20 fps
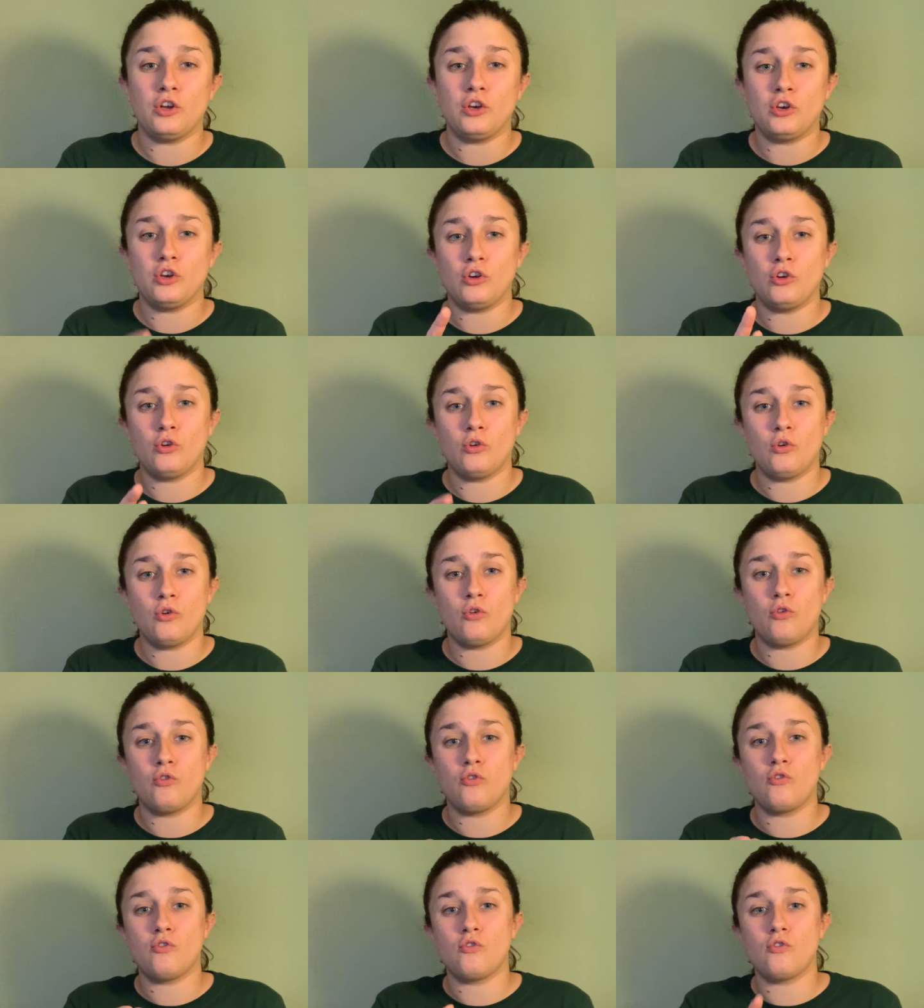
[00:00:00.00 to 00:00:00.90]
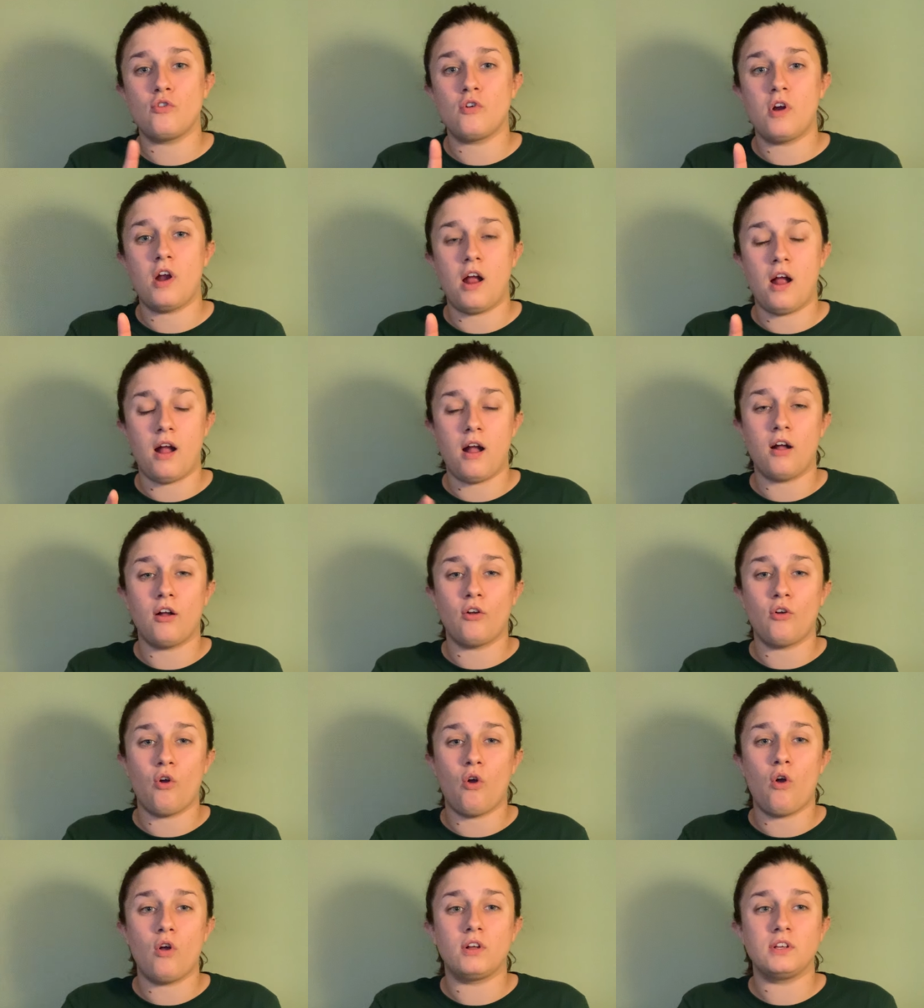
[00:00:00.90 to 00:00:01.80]
like this piece
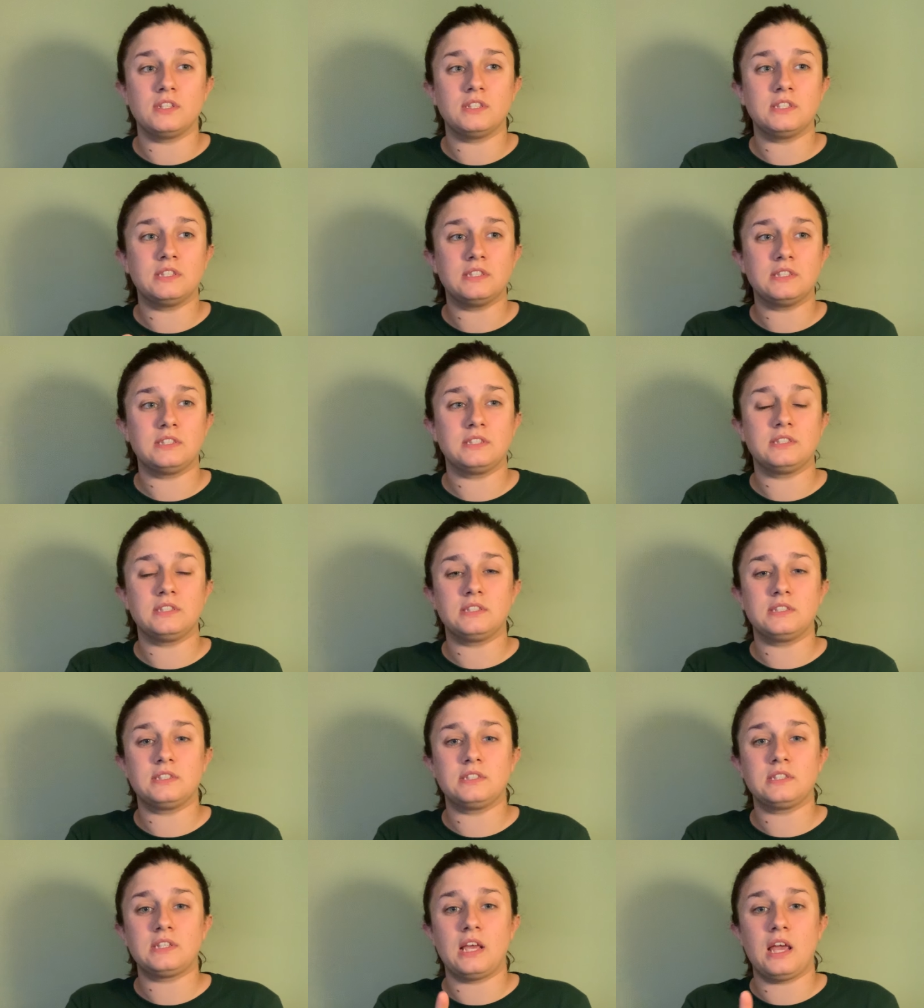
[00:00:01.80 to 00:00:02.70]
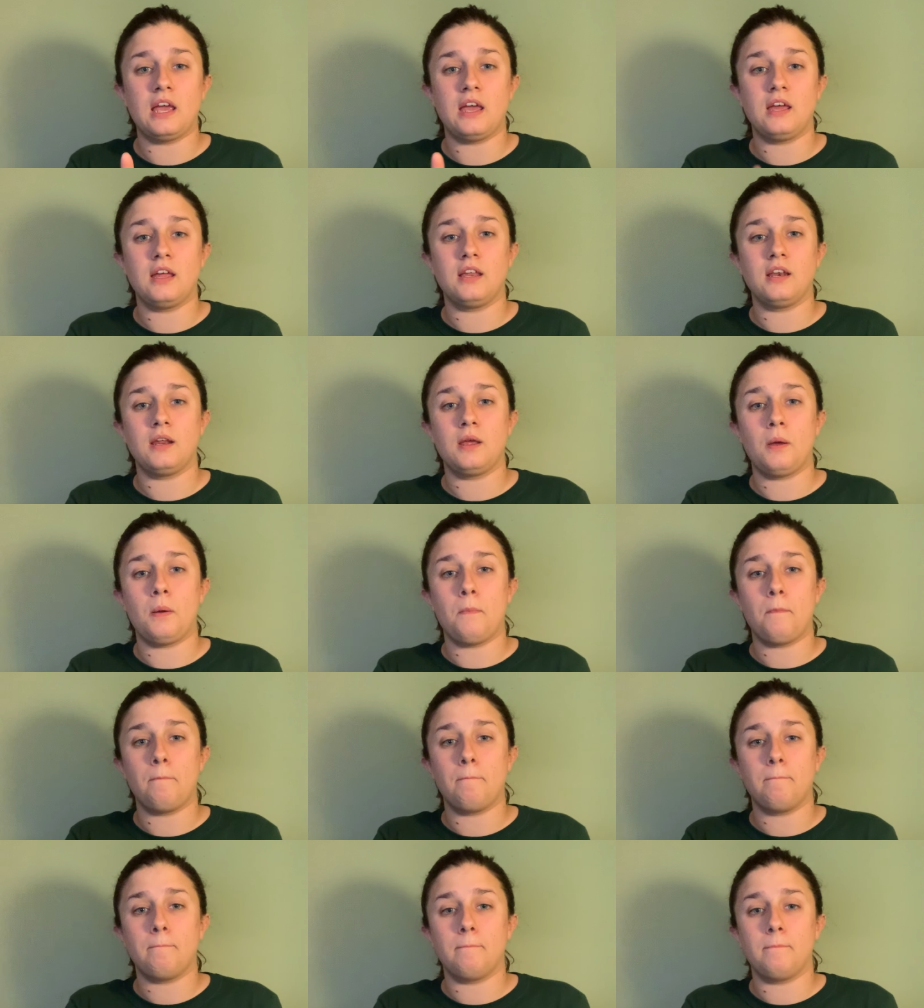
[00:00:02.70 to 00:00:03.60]
of sandstone.
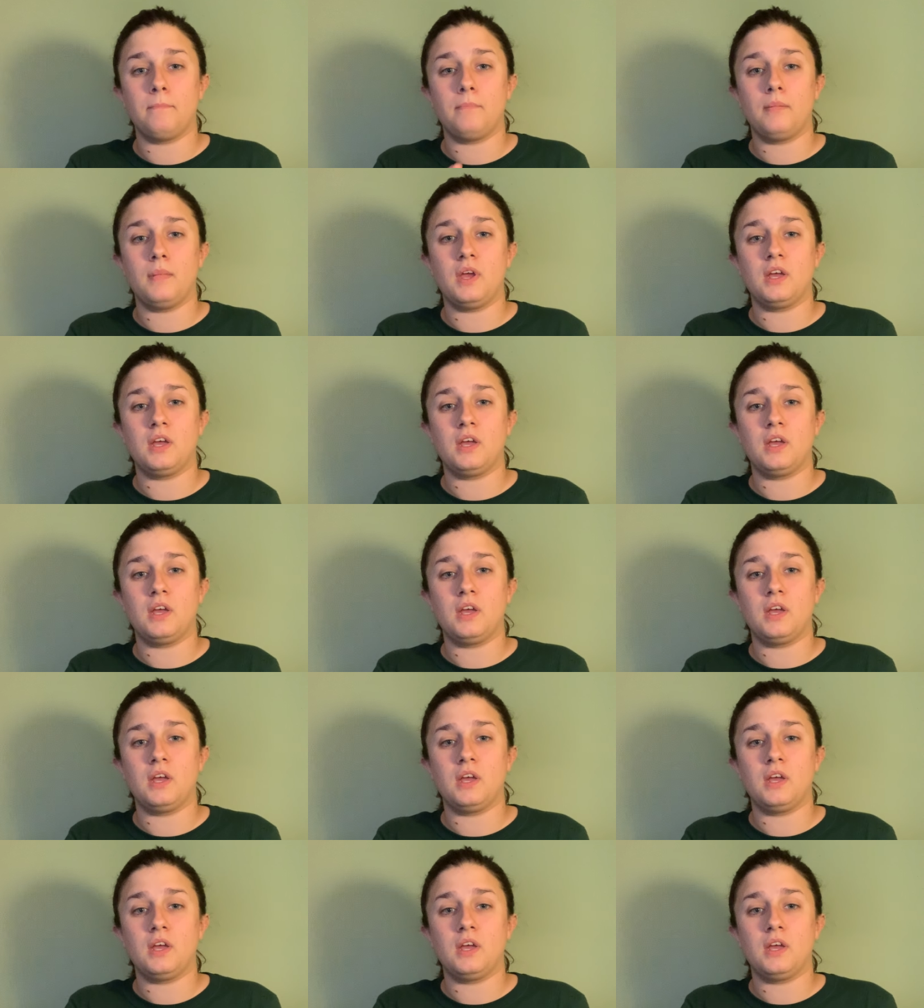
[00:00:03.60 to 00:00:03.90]
So